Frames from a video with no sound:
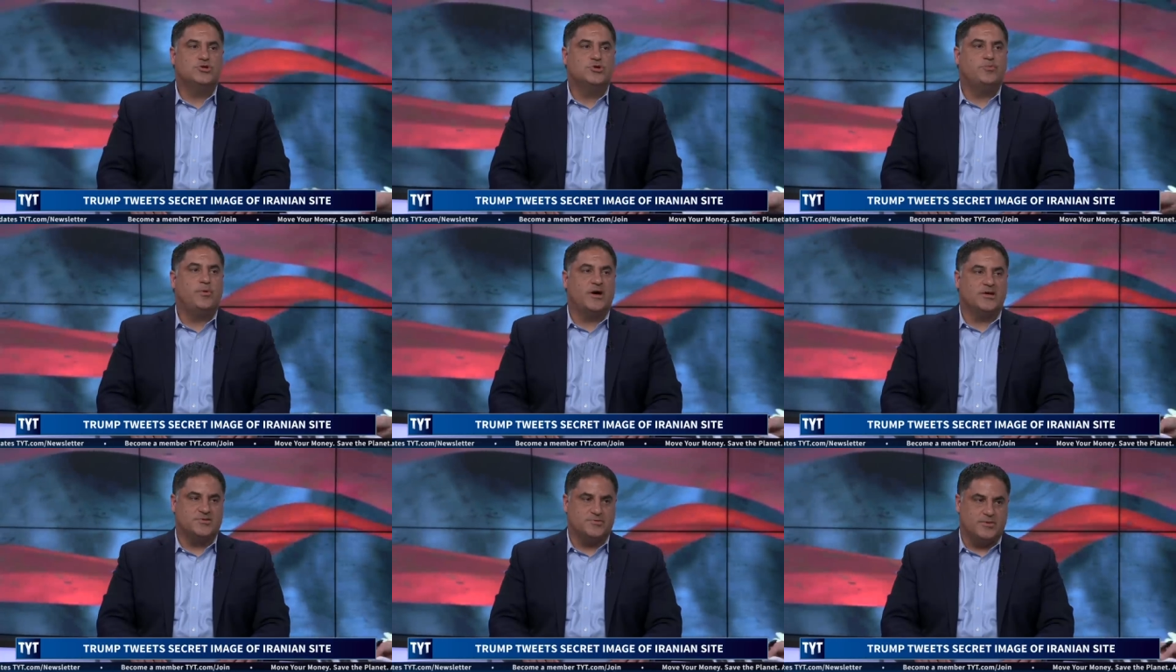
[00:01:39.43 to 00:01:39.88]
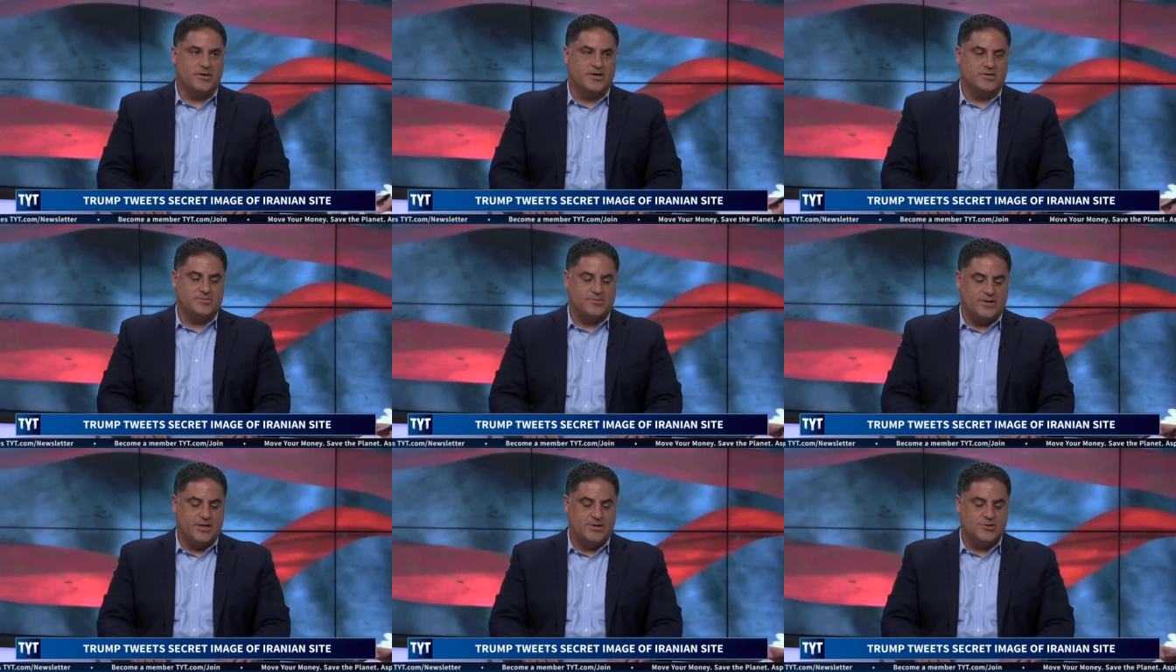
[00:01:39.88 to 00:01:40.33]
two possible
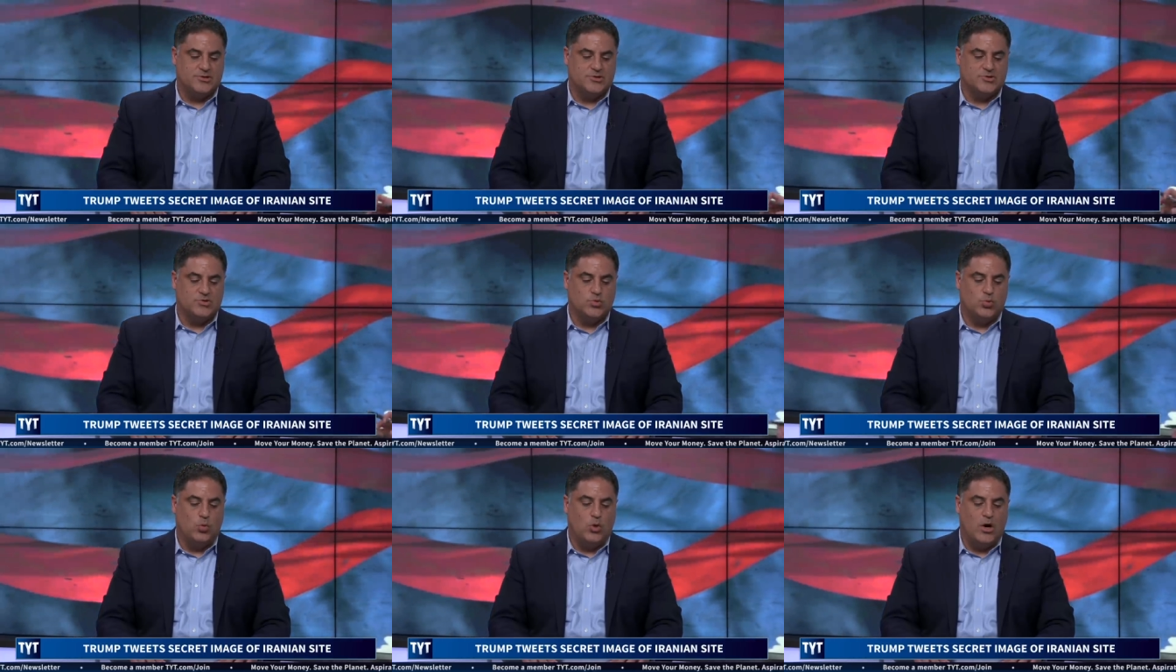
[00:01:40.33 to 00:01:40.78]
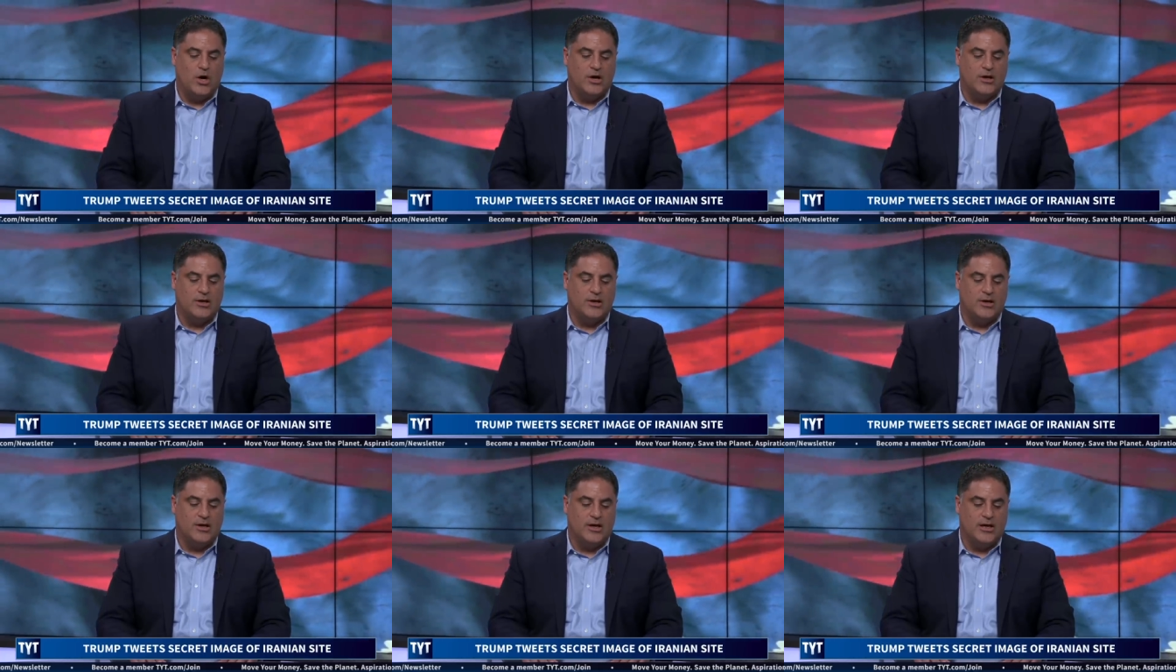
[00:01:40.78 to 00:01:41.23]
explanations:
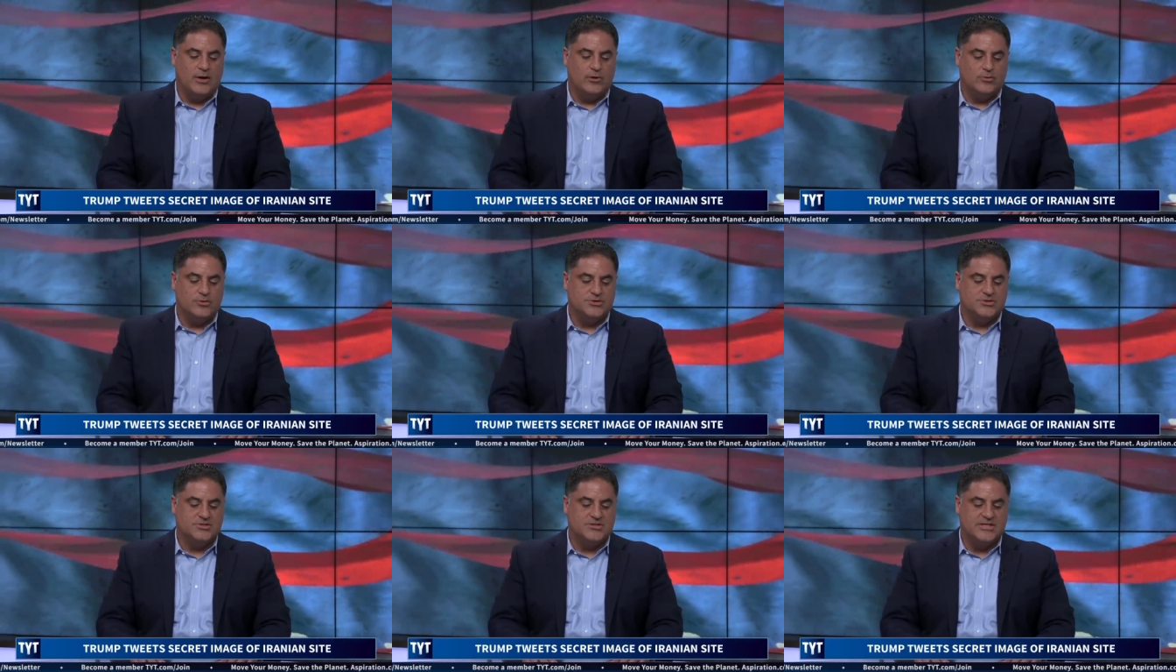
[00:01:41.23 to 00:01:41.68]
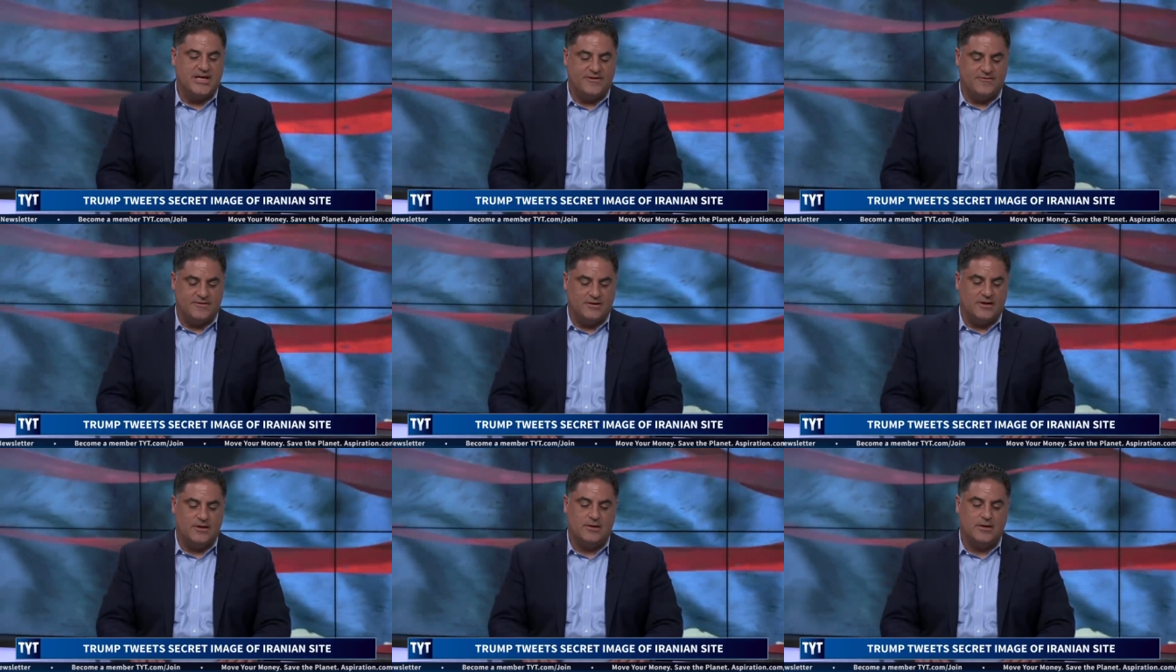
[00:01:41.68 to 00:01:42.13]
one uh, which is
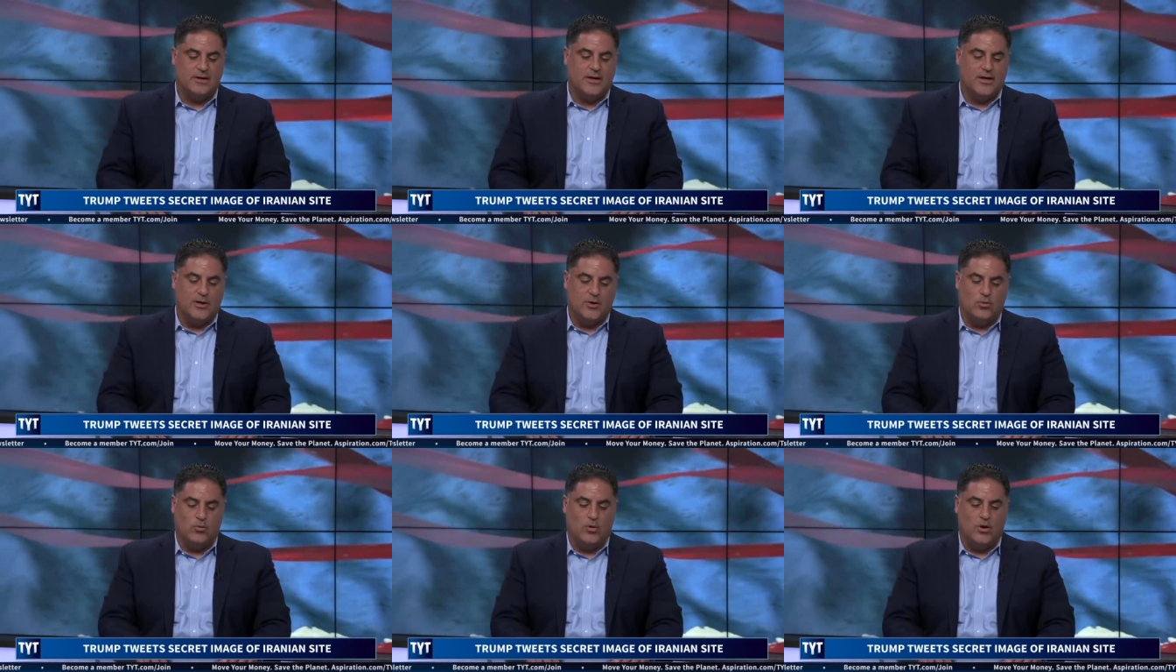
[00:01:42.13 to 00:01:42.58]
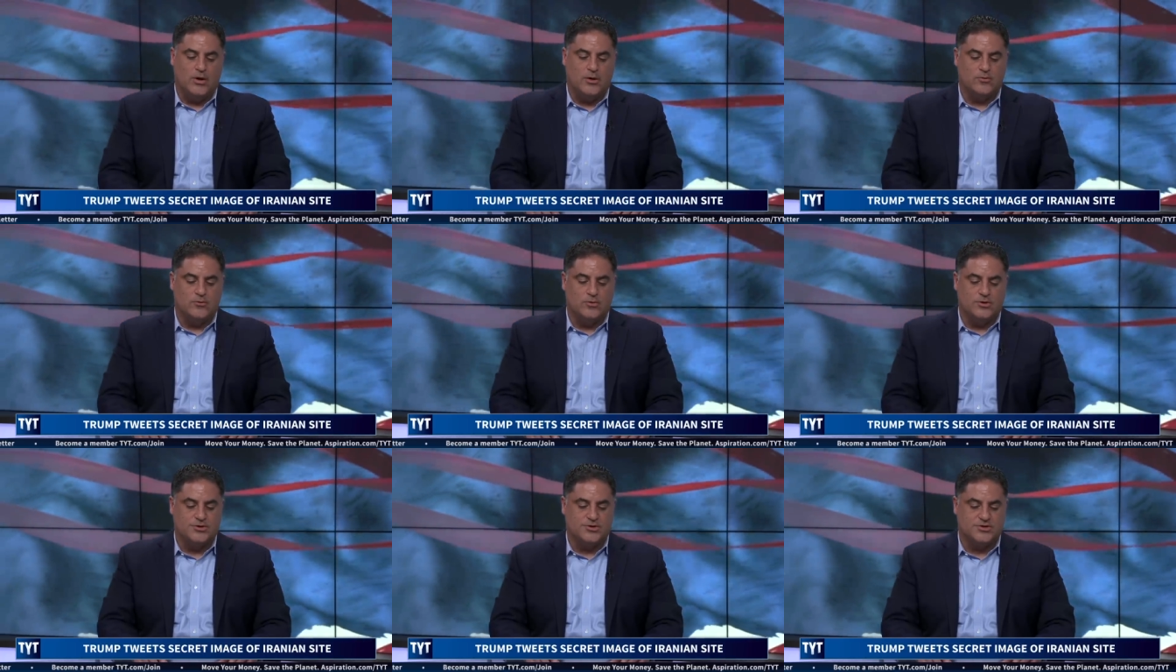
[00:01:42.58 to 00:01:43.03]
definite, and
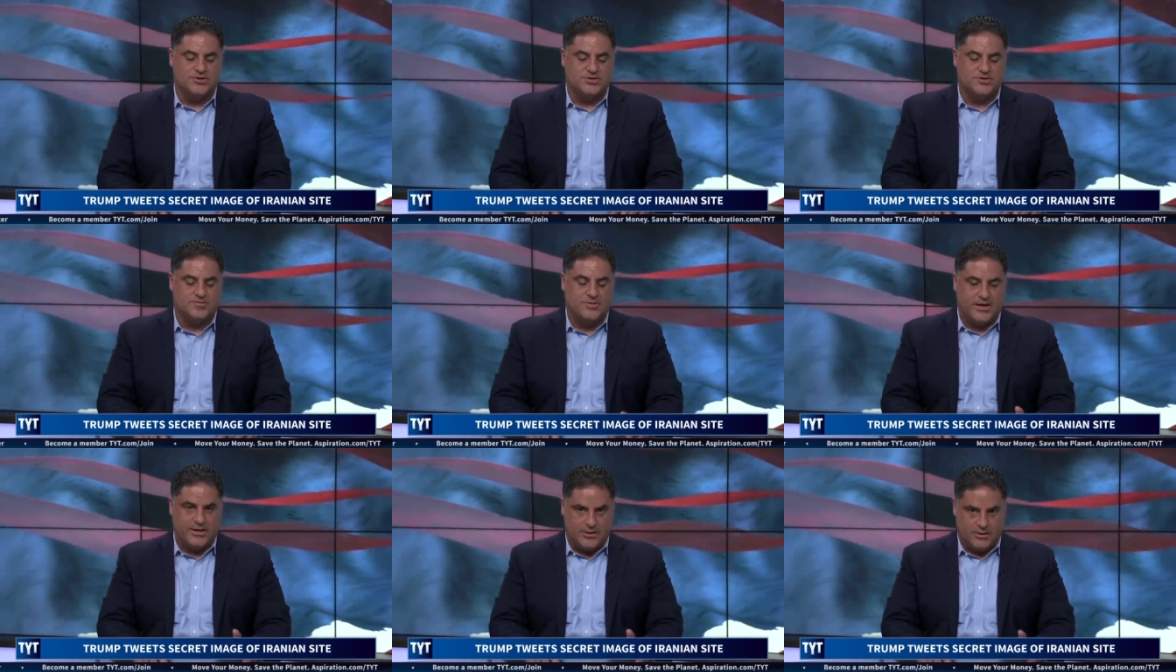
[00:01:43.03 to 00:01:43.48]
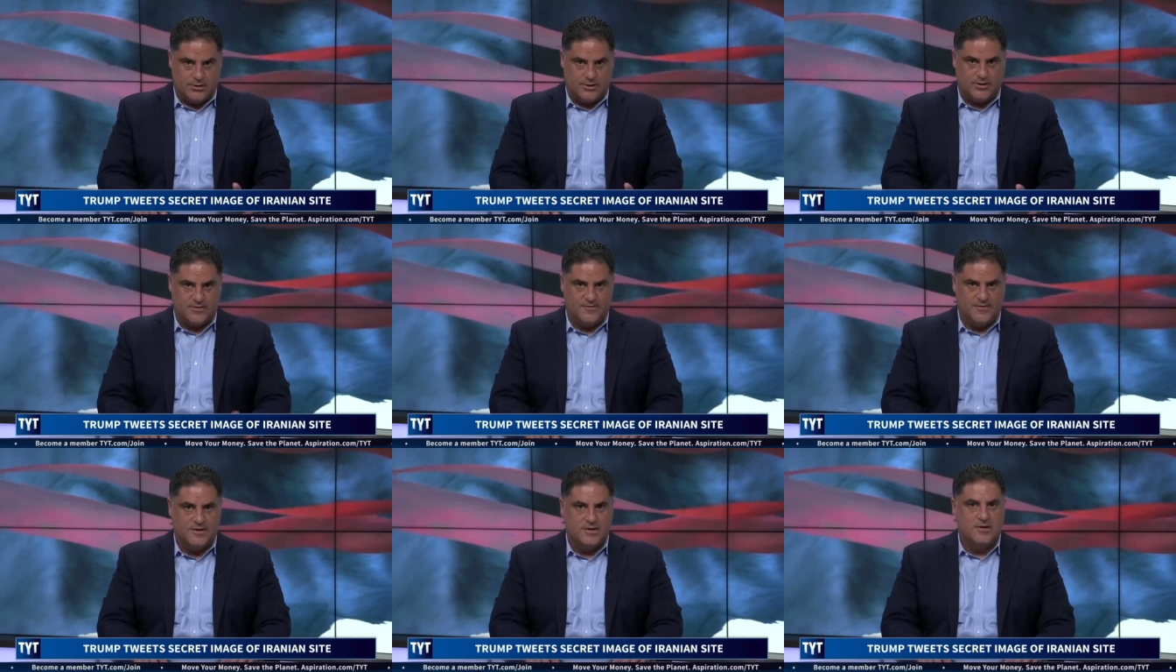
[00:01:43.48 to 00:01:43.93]
one which is
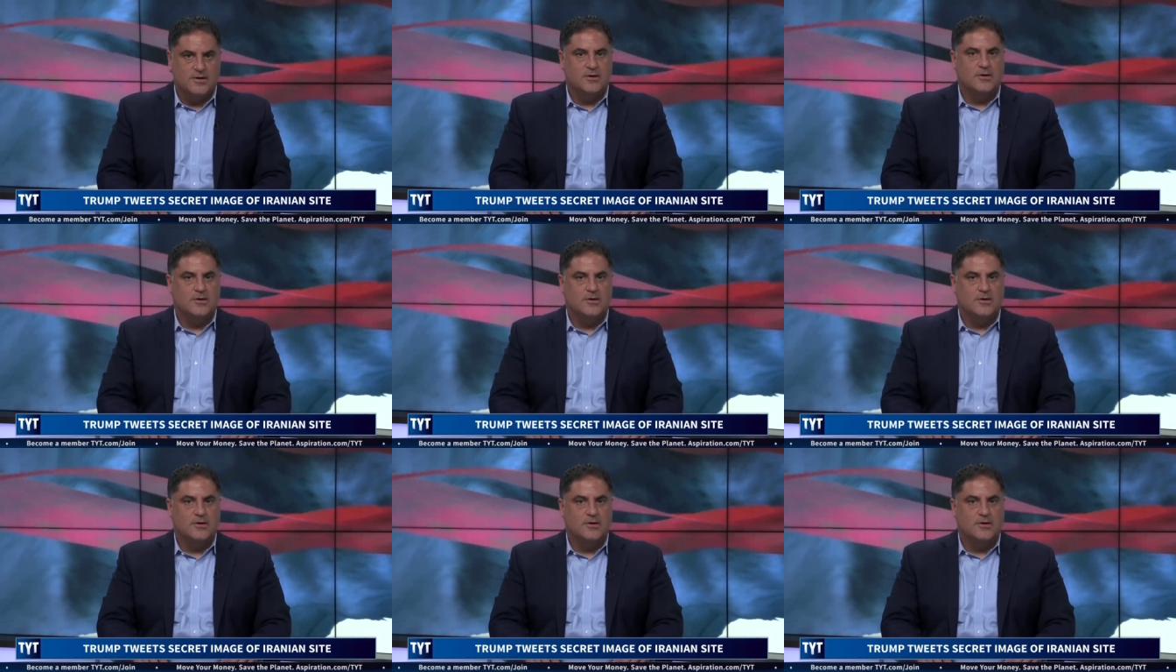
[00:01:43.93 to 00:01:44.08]
speculative.